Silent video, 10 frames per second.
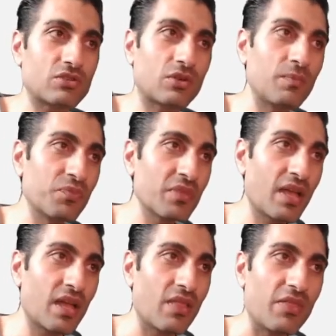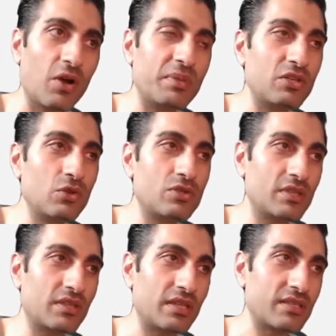So they'll be
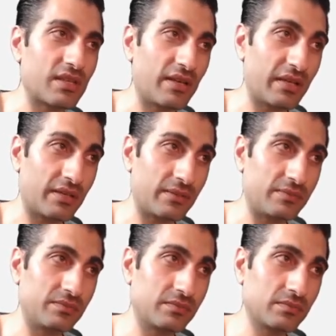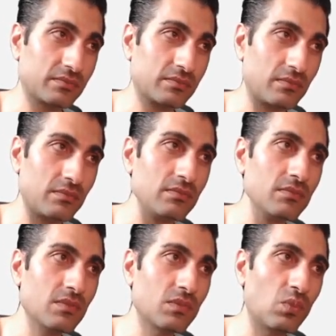using things like
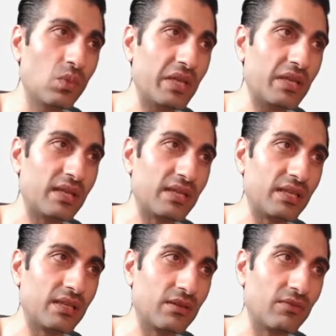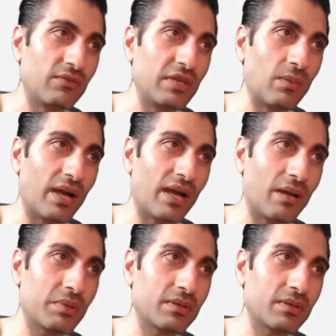weekly VWAP.